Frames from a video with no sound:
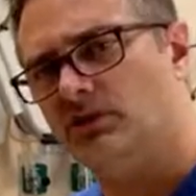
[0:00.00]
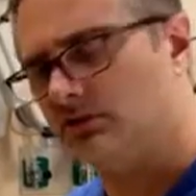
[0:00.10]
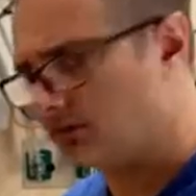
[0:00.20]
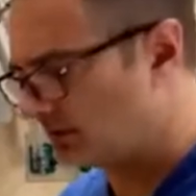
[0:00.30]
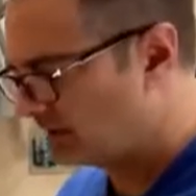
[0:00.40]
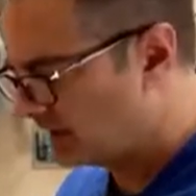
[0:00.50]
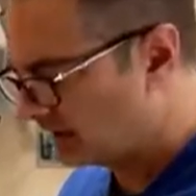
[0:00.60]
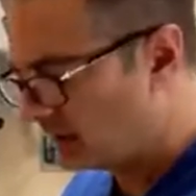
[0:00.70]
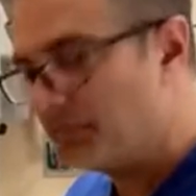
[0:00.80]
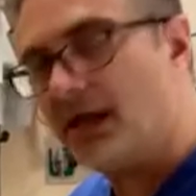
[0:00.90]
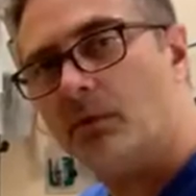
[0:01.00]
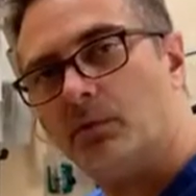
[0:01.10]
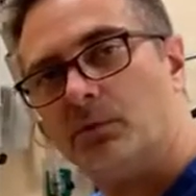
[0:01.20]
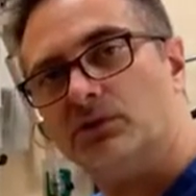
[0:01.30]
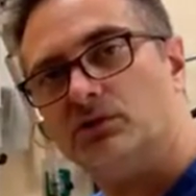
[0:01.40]
is coming out
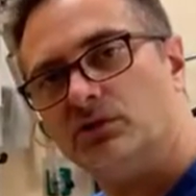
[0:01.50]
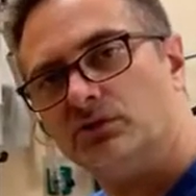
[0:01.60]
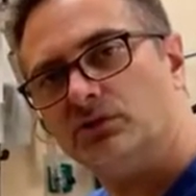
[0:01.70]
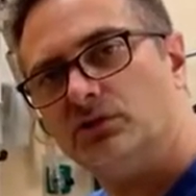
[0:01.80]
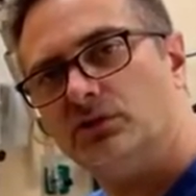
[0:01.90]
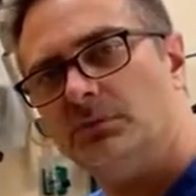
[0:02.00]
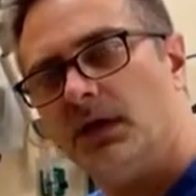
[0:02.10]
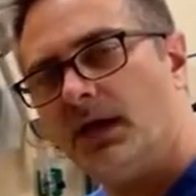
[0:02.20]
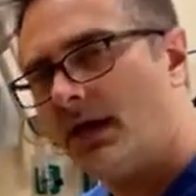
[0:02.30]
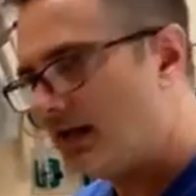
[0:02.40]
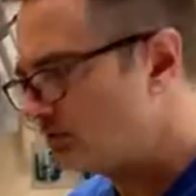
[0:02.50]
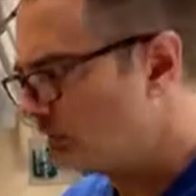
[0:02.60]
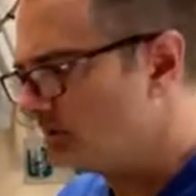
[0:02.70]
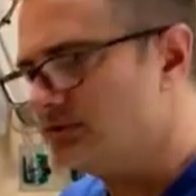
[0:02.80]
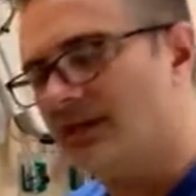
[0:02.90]
when we insert the tube, as
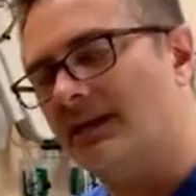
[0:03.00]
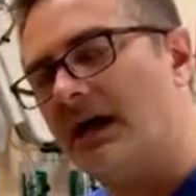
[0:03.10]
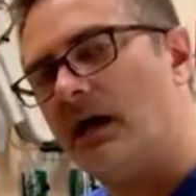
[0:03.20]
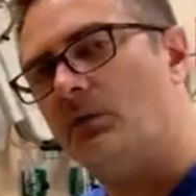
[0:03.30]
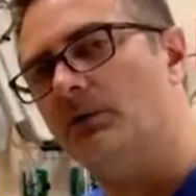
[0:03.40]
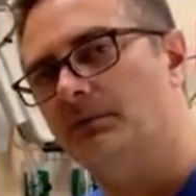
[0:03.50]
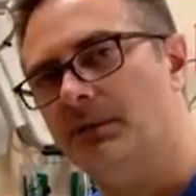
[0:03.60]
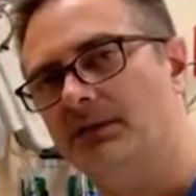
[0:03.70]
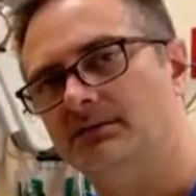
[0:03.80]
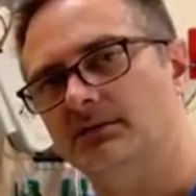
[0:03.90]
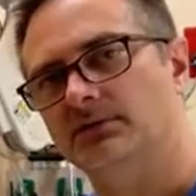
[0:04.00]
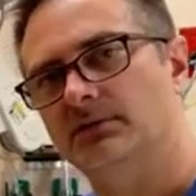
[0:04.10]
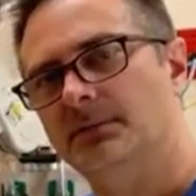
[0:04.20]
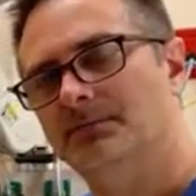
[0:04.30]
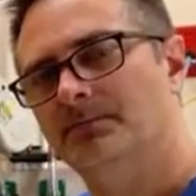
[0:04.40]
well as on an hourly basis.
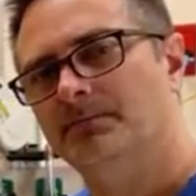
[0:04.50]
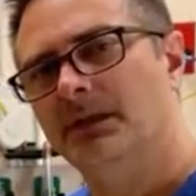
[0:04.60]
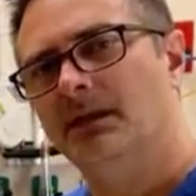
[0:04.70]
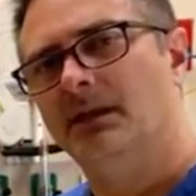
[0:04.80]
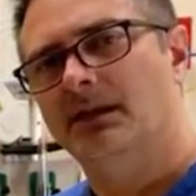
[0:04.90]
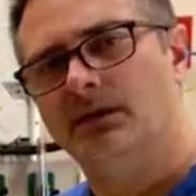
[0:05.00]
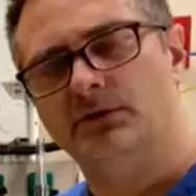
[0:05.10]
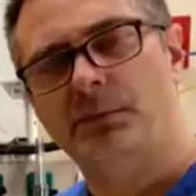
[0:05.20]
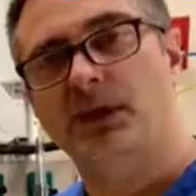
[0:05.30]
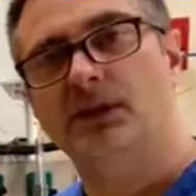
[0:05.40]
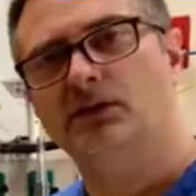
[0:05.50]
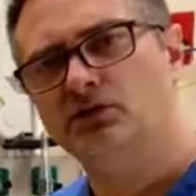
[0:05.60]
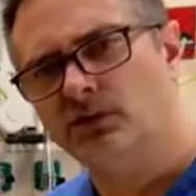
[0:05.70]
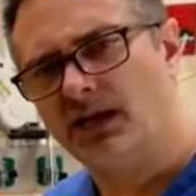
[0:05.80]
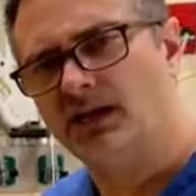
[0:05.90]
Now, depending on
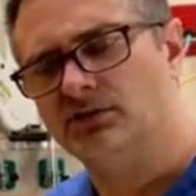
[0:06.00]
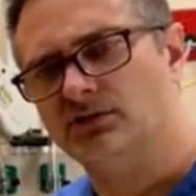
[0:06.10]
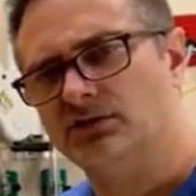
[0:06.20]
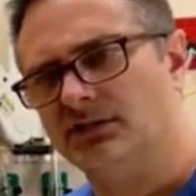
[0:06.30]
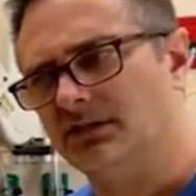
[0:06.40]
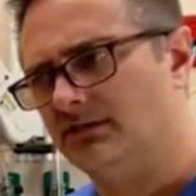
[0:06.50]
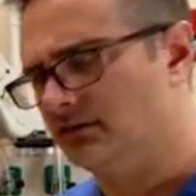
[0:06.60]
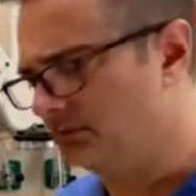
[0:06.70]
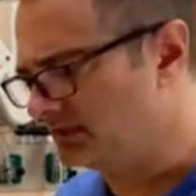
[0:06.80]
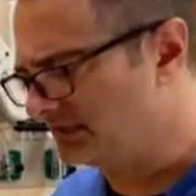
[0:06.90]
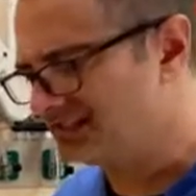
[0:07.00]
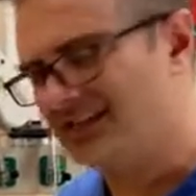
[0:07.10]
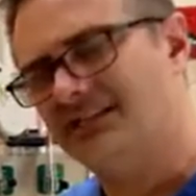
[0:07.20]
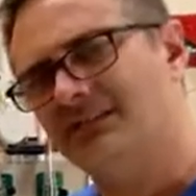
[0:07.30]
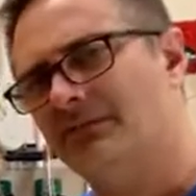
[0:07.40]
your agency, the
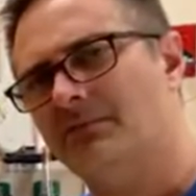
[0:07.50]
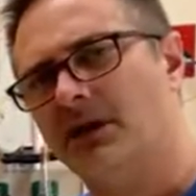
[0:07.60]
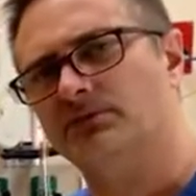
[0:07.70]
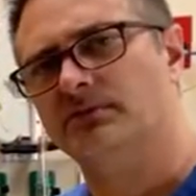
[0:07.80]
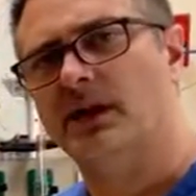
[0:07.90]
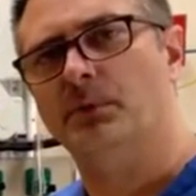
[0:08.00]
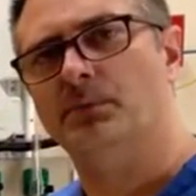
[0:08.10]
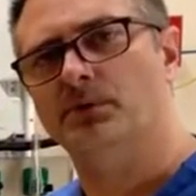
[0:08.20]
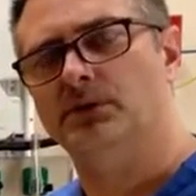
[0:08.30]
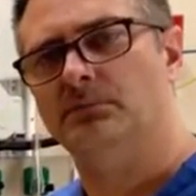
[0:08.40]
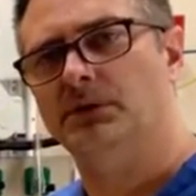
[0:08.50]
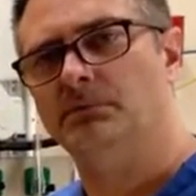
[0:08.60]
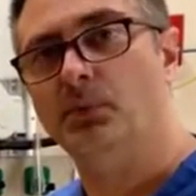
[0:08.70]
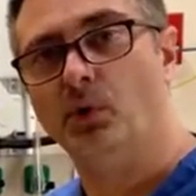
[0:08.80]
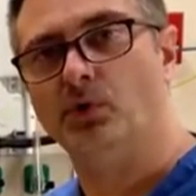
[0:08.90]
excessive amounts of output could be
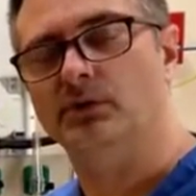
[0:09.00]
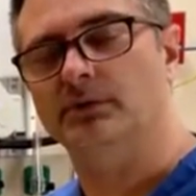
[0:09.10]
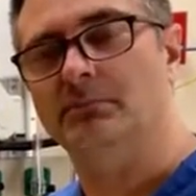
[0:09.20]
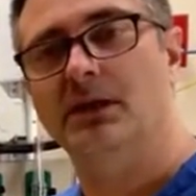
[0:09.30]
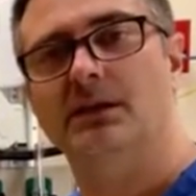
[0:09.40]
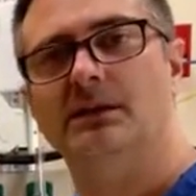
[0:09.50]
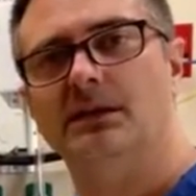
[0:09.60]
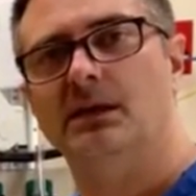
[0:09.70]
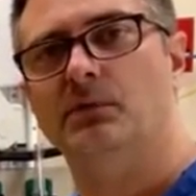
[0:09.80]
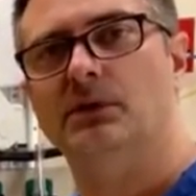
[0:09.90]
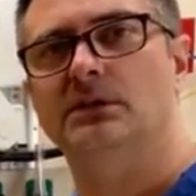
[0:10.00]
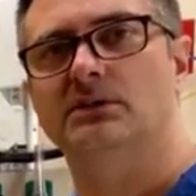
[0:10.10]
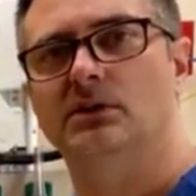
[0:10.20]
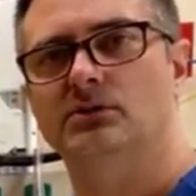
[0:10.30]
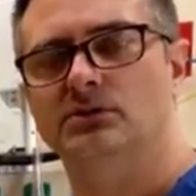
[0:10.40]
important. It may indicate we need to
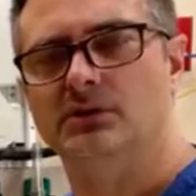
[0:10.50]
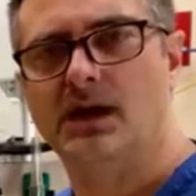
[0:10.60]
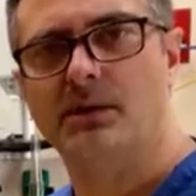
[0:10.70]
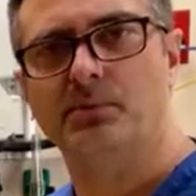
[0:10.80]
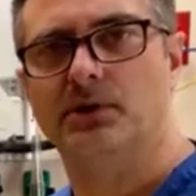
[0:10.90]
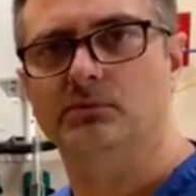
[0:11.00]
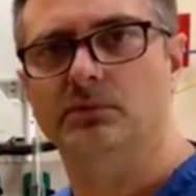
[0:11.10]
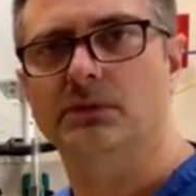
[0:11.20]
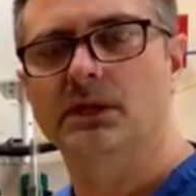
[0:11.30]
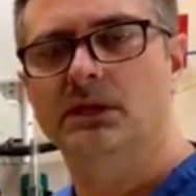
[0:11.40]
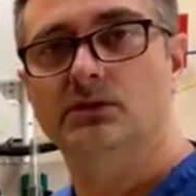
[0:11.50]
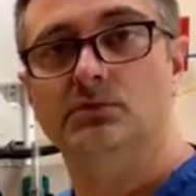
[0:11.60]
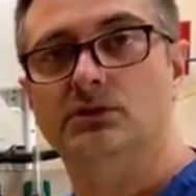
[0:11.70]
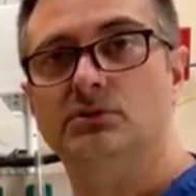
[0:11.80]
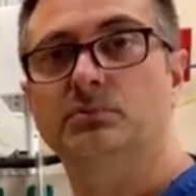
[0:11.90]
go to the operating room to
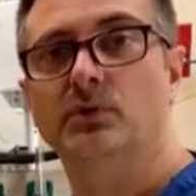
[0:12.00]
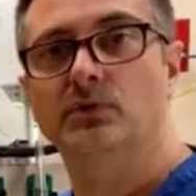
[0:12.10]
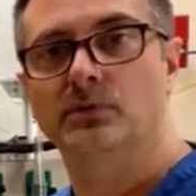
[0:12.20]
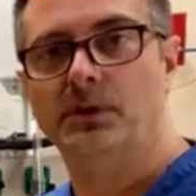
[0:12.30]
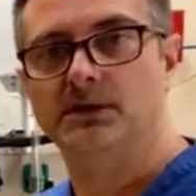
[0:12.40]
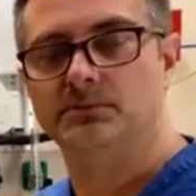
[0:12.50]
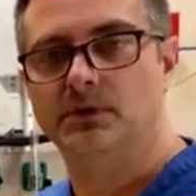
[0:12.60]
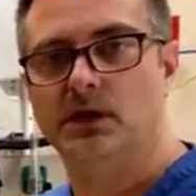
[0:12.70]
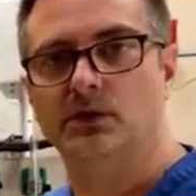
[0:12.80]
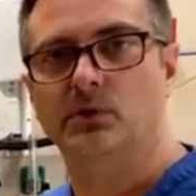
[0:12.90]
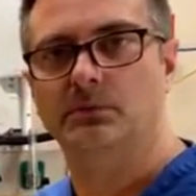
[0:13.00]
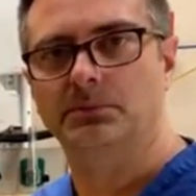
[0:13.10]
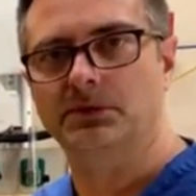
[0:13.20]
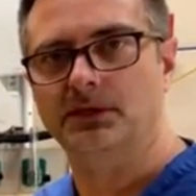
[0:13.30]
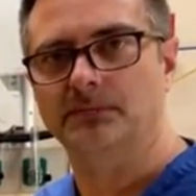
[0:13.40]
explore for possible ongoing
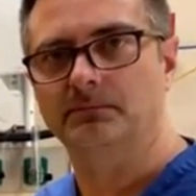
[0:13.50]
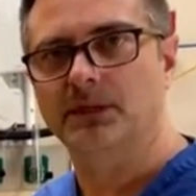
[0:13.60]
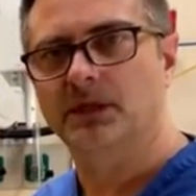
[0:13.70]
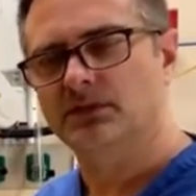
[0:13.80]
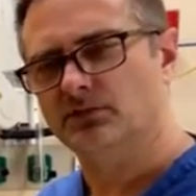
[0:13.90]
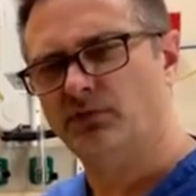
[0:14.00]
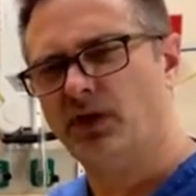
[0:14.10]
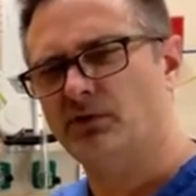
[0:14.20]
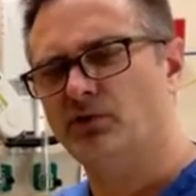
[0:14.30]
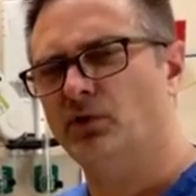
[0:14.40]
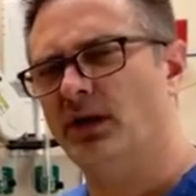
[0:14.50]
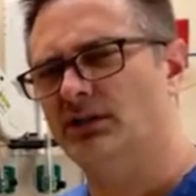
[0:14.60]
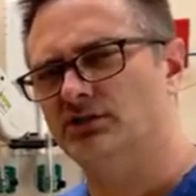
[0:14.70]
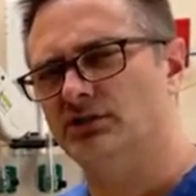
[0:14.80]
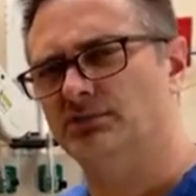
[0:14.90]
bleeding. So follow your
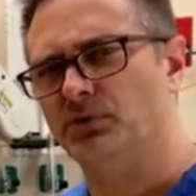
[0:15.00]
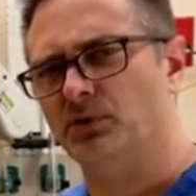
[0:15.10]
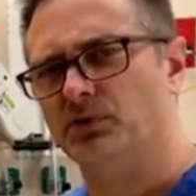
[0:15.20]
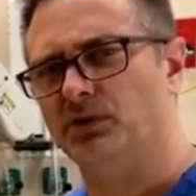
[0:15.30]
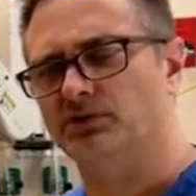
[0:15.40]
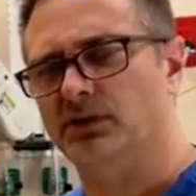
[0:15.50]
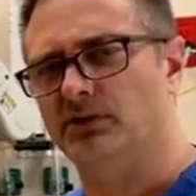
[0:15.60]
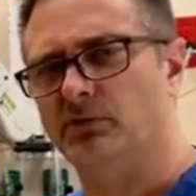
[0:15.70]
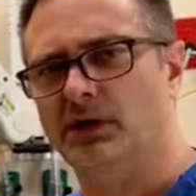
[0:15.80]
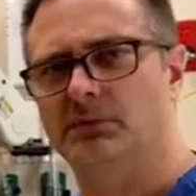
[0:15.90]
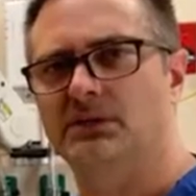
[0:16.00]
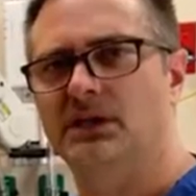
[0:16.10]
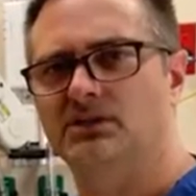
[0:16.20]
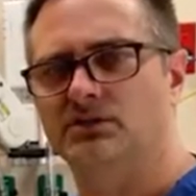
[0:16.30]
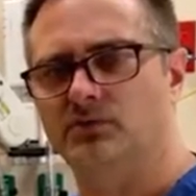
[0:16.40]
agency's protocols on the
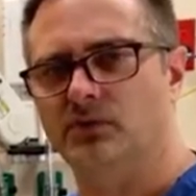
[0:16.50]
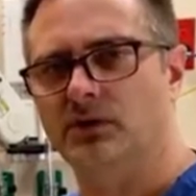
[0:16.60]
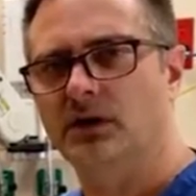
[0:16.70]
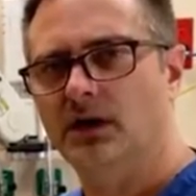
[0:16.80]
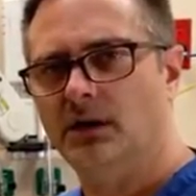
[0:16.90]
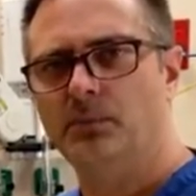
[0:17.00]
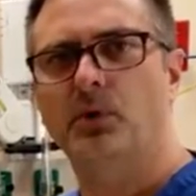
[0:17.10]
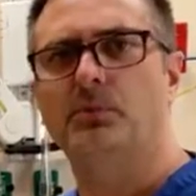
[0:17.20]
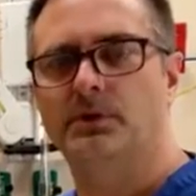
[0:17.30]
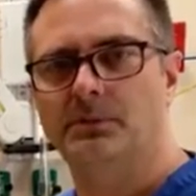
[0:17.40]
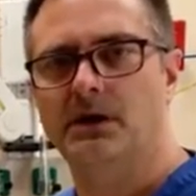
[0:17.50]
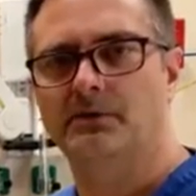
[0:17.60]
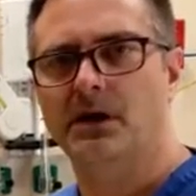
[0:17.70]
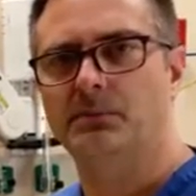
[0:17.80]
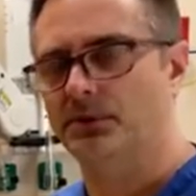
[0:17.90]
recommendations for appropriate amount of
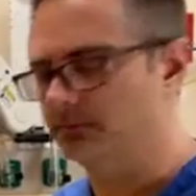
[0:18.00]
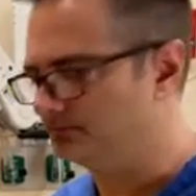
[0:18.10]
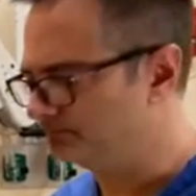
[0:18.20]
output.